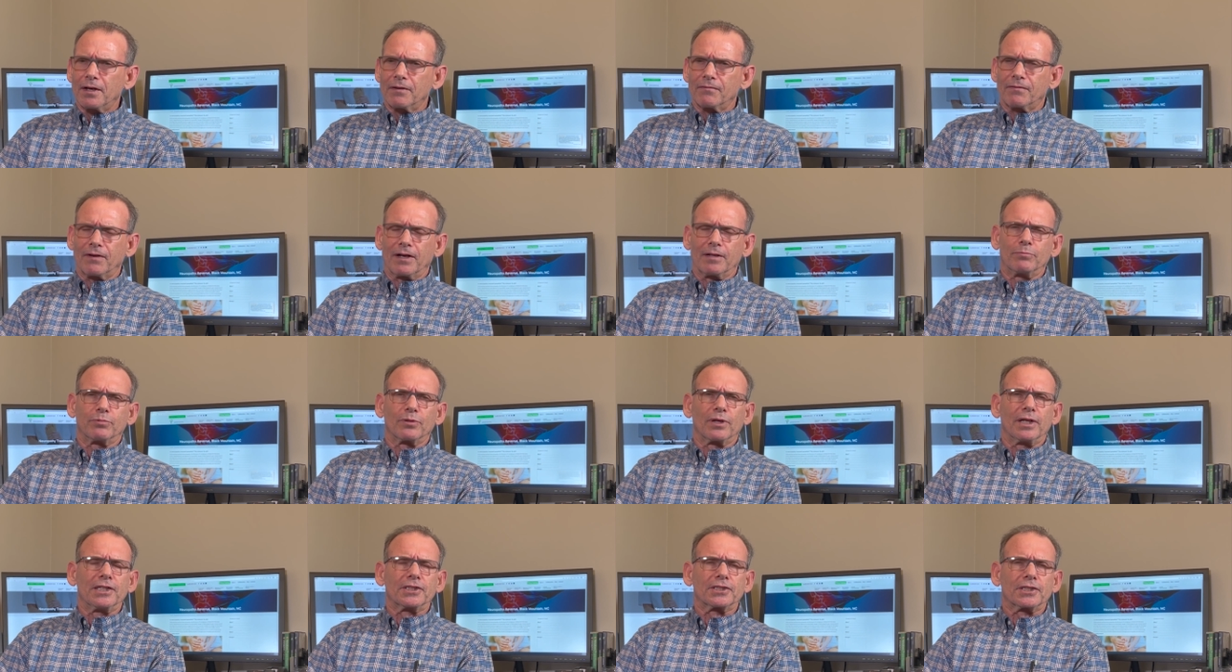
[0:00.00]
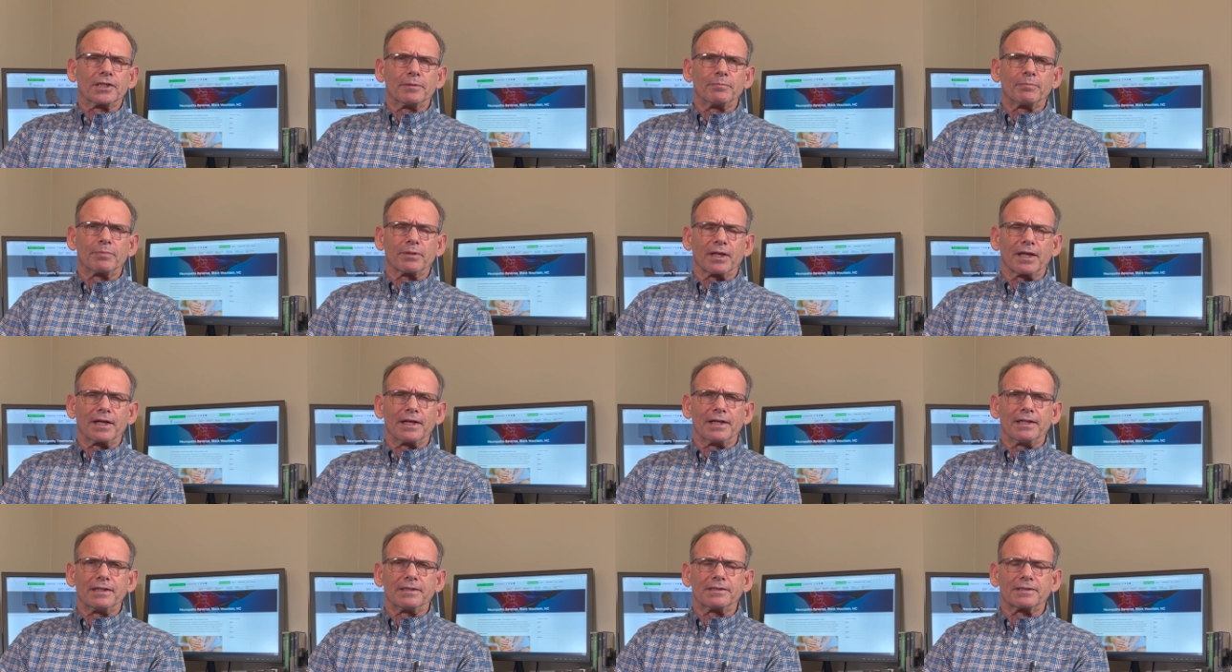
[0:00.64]
vibration
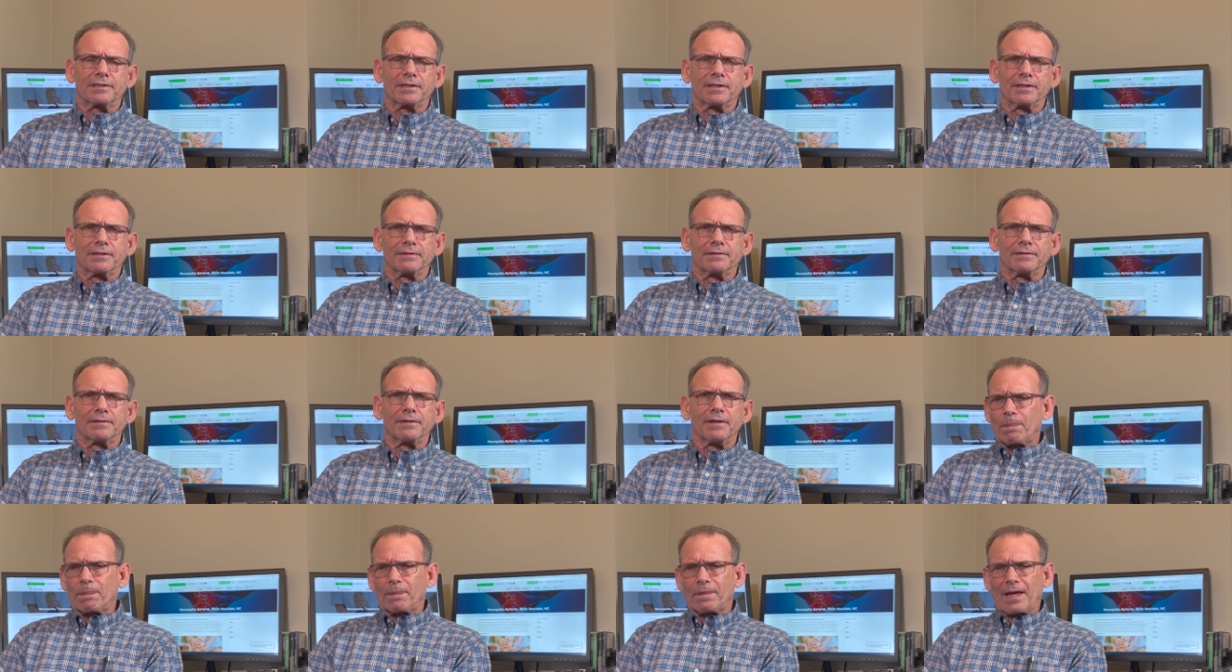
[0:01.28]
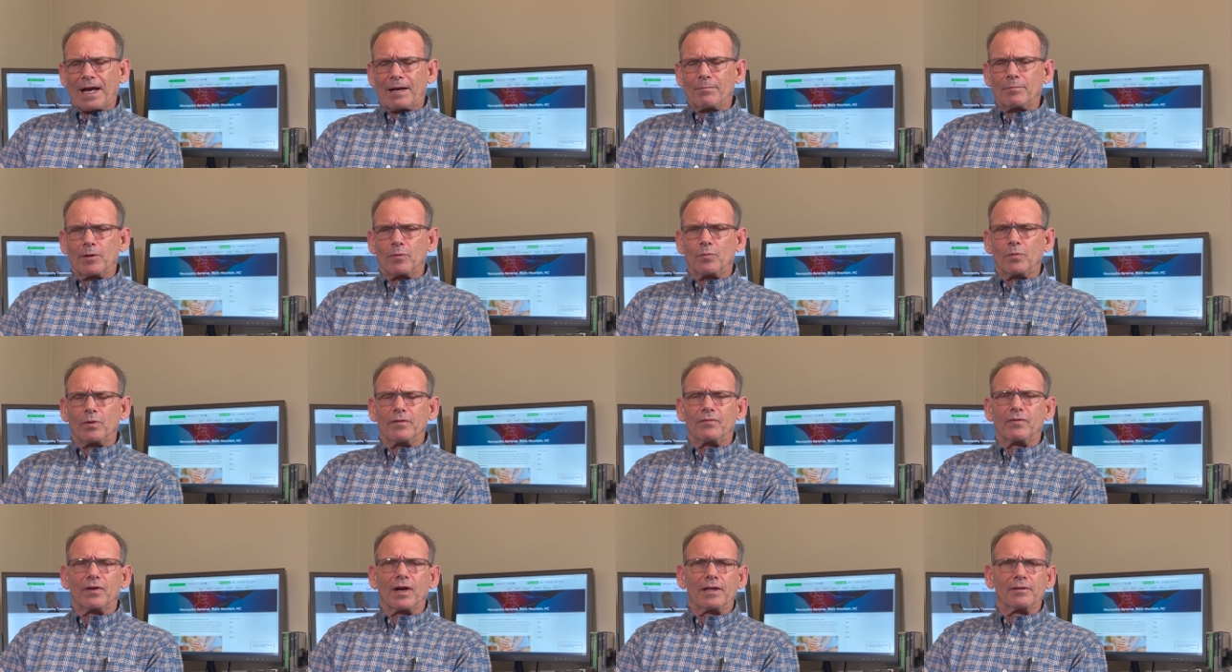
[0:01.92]
plates and I mean,
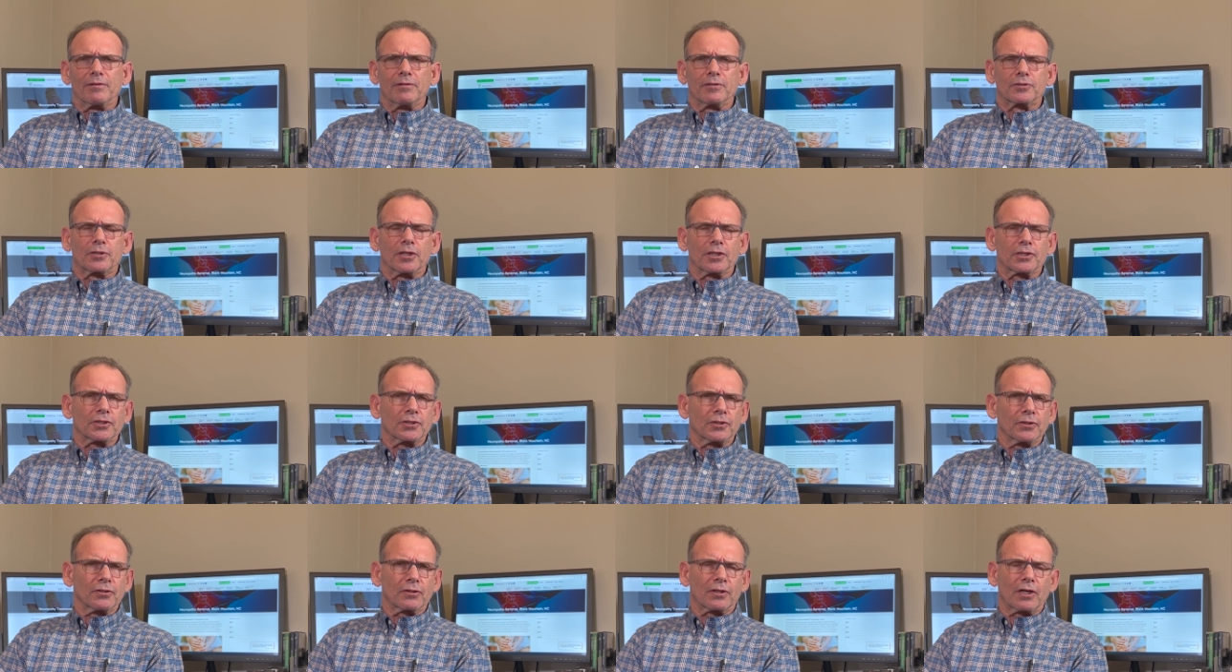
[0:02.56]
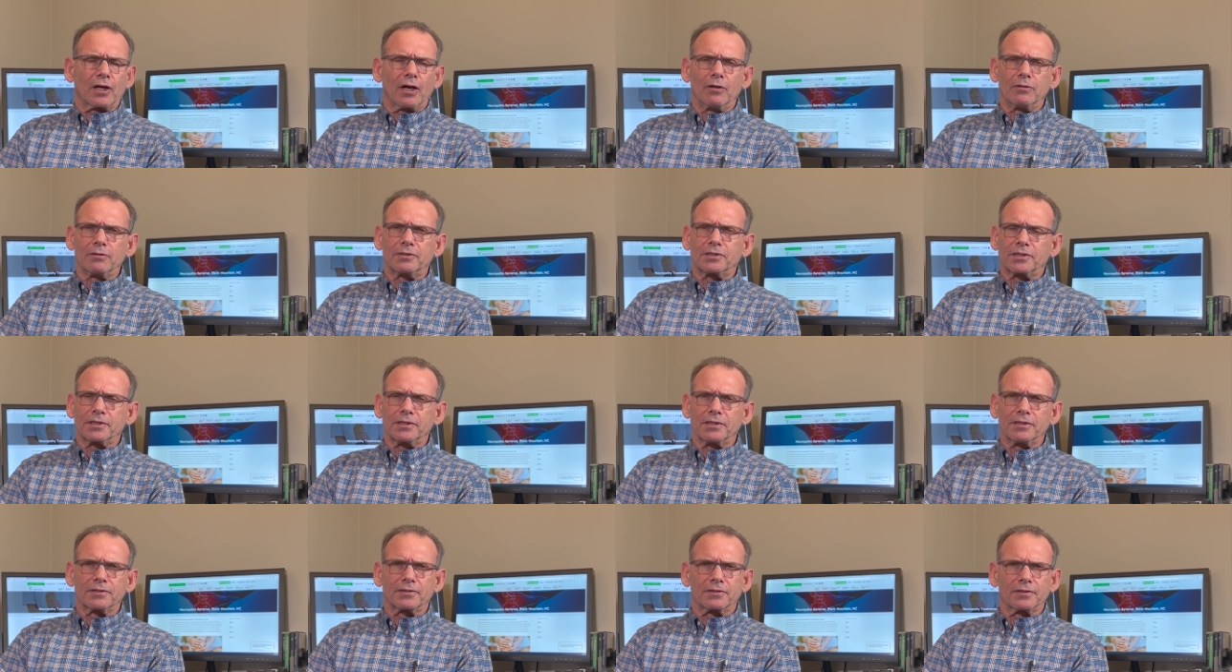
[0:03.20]
we've got nutritional
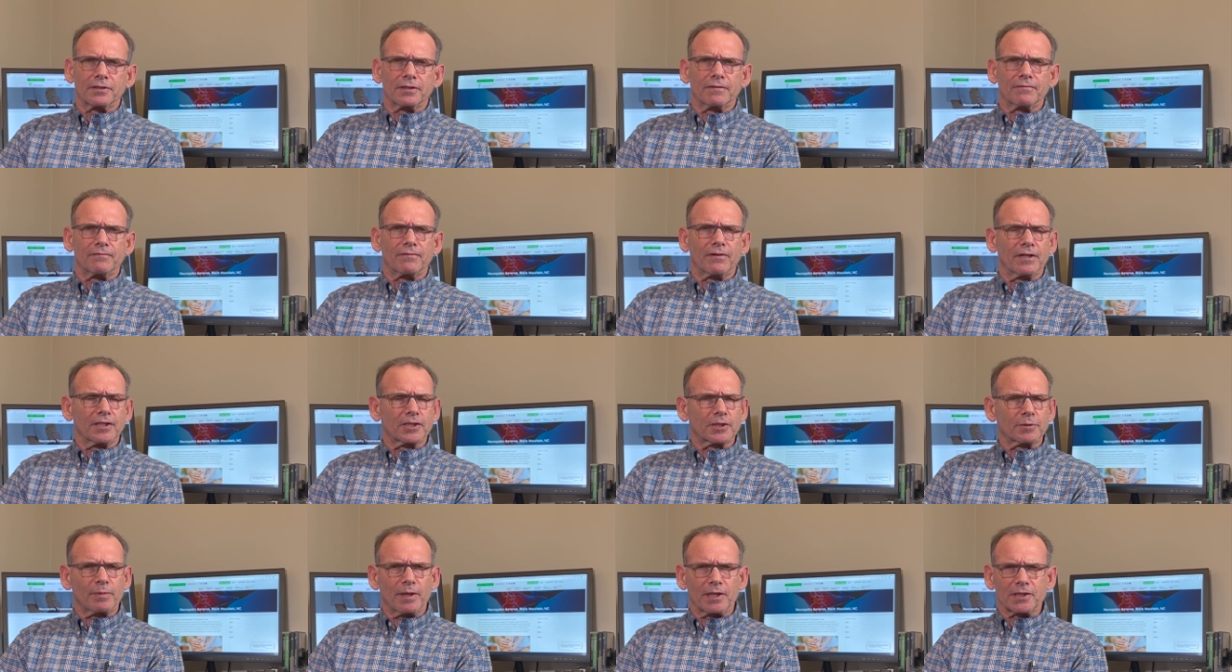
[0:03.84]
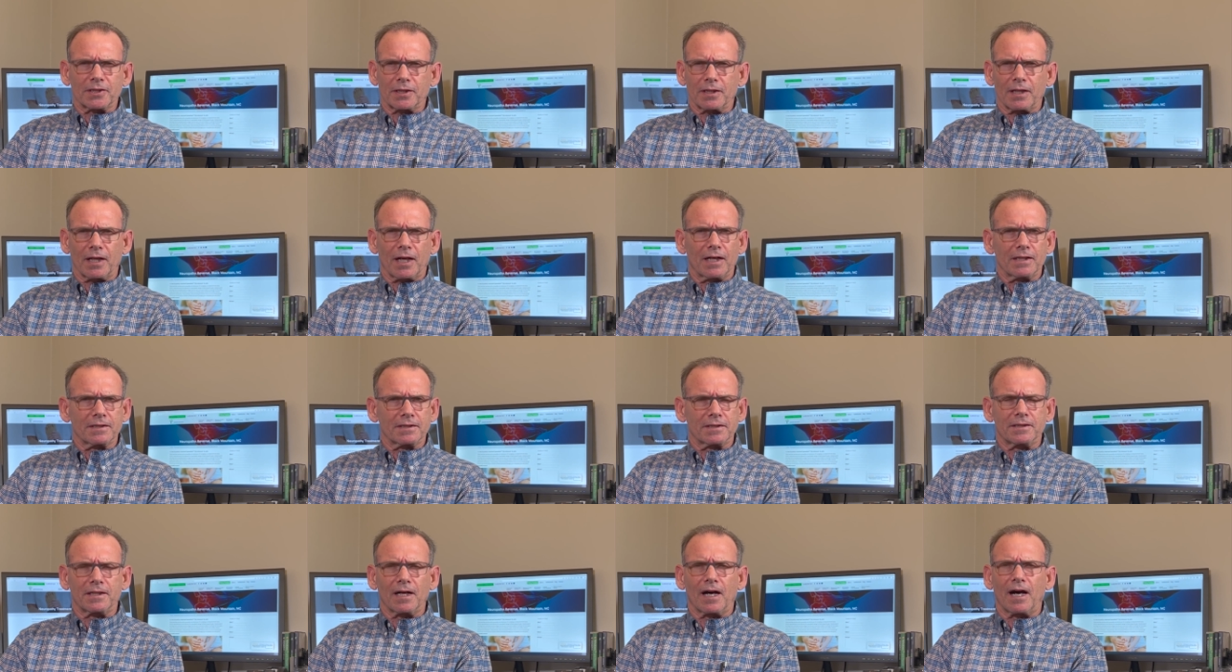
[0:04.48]
coaches and very
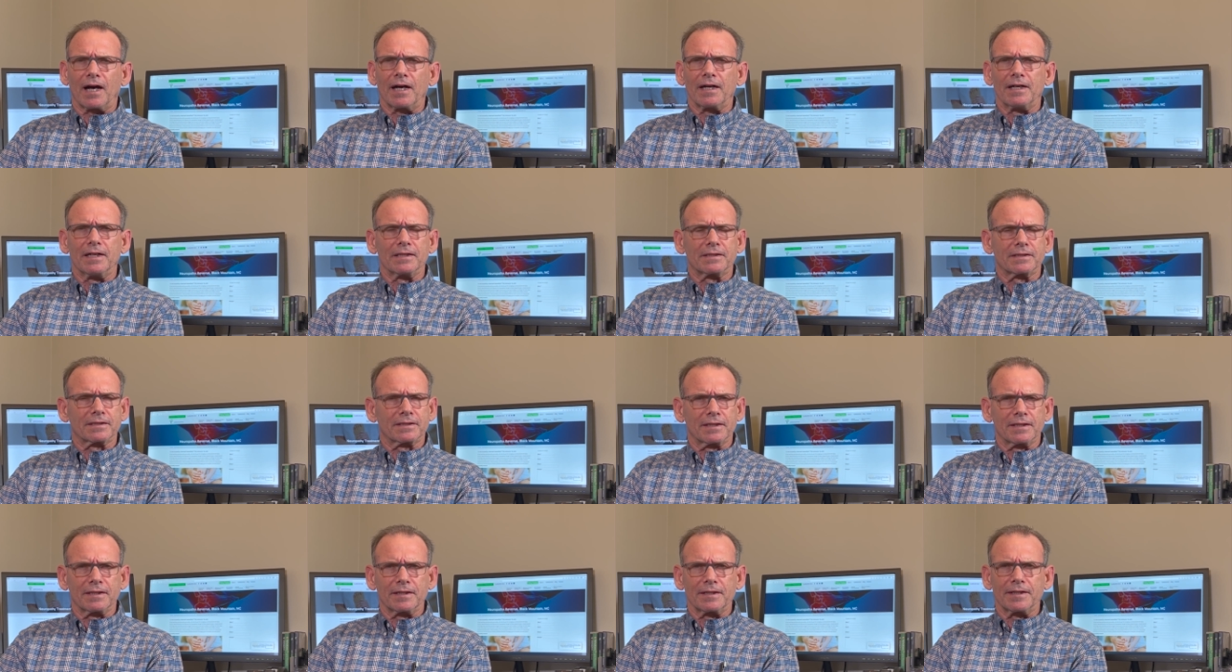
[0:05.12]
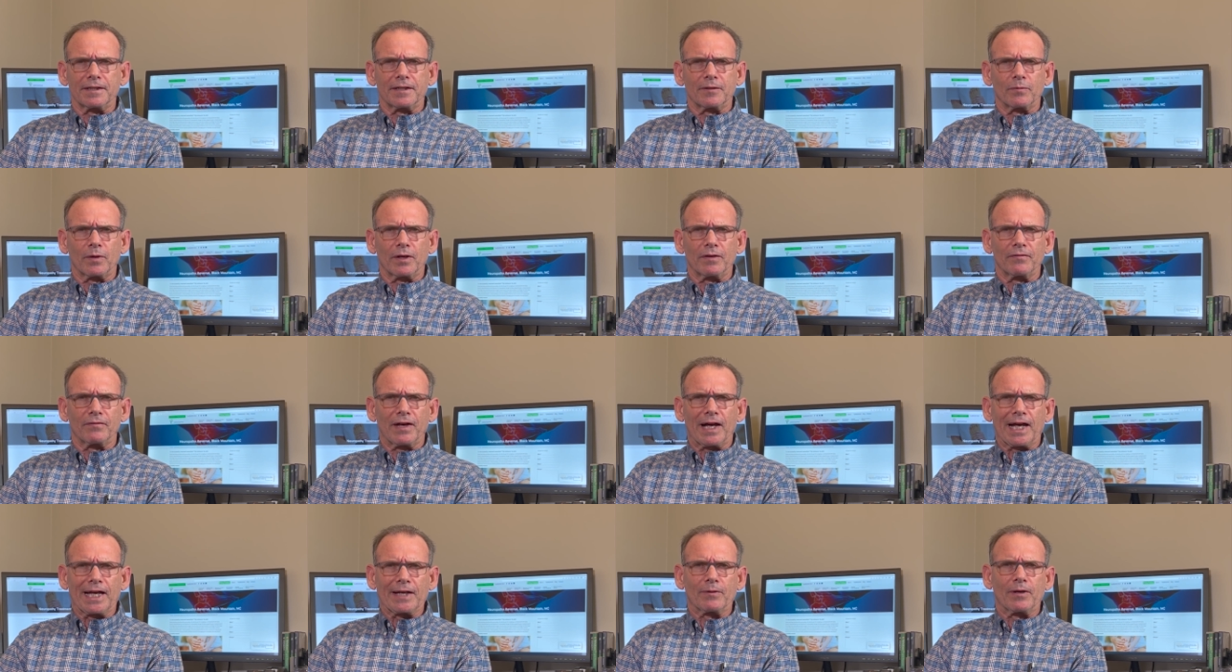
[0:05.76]
specialized diets, and you know we
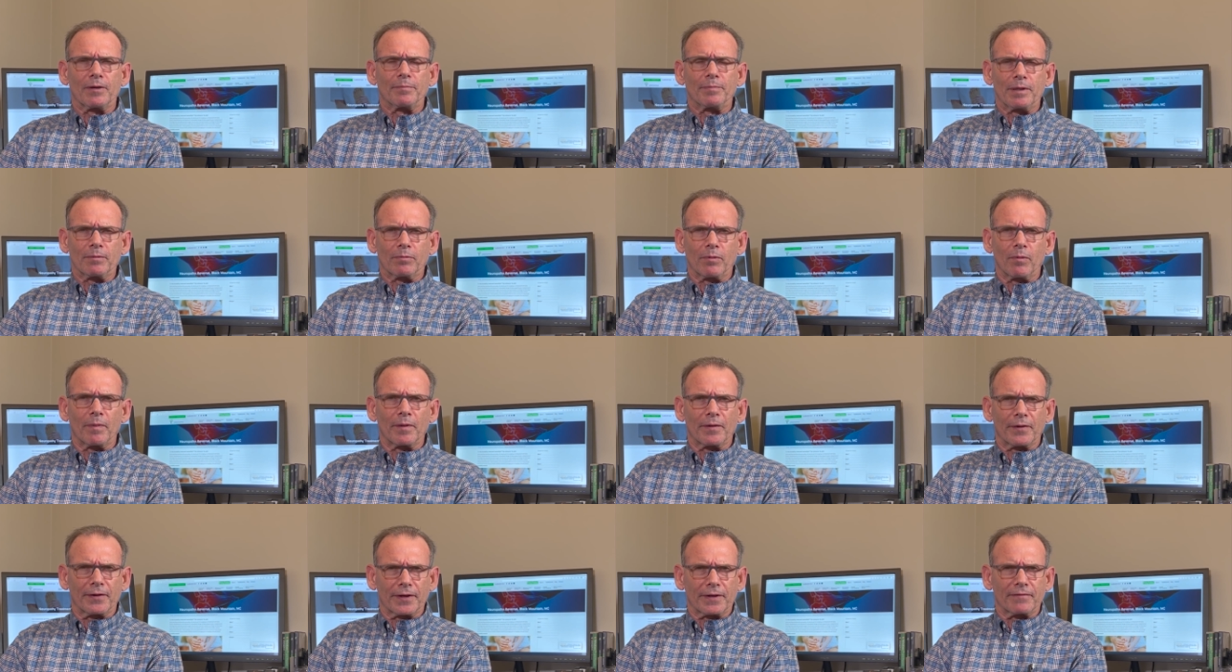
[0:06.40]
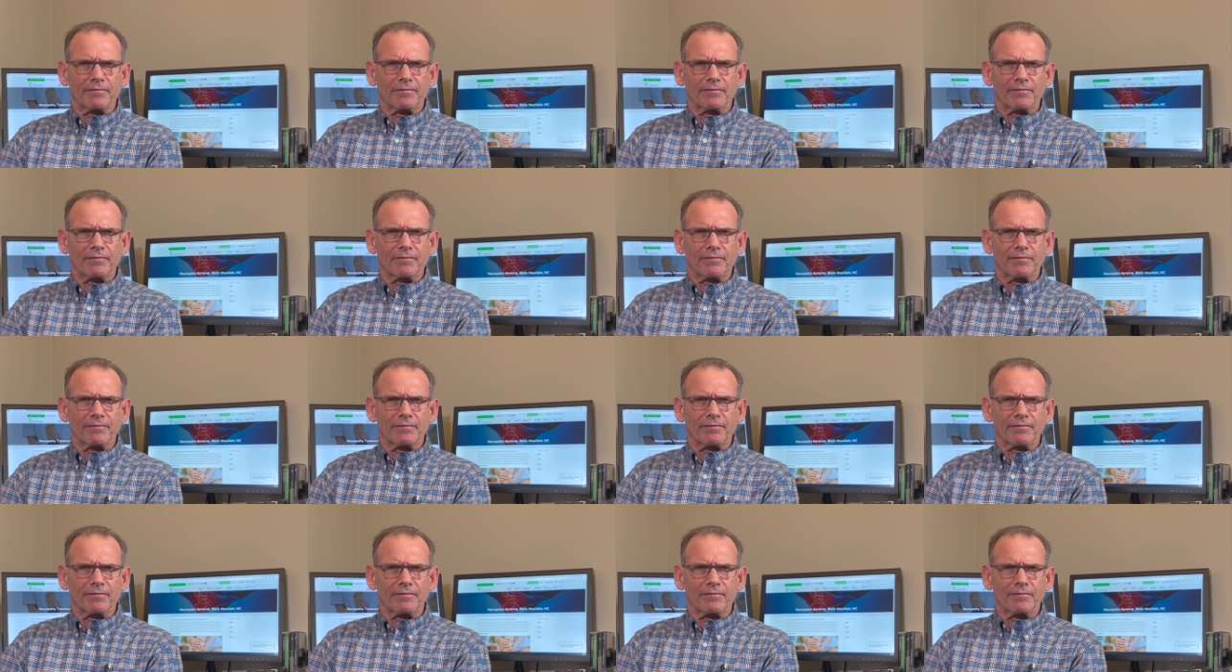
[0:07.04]
evaluate people very,